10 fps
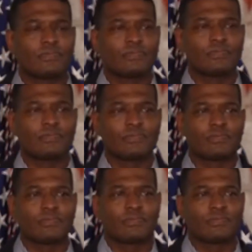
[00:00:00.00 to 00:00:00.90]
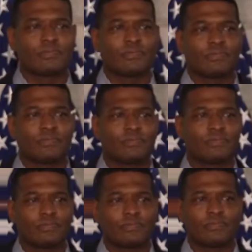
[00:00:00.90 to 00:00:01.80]

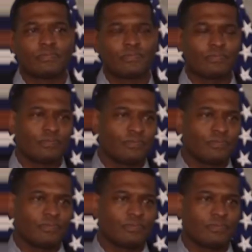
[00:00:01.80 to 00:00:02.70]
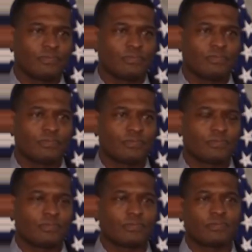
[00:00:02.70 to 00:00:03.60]

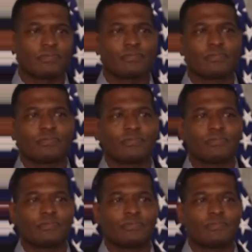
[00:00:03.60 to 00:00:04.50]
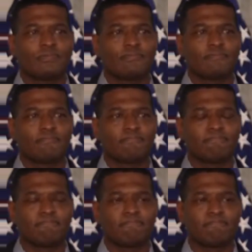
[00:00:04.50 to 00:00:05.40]

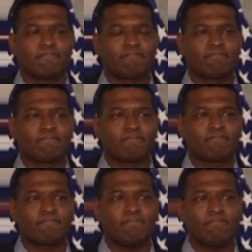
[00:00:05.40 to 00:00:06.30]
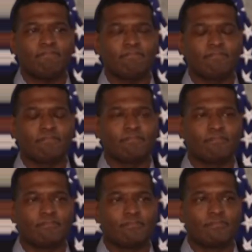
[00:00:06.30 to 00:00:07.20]

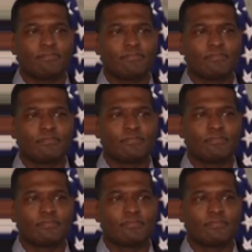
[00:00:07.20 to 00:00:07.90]
[no speech]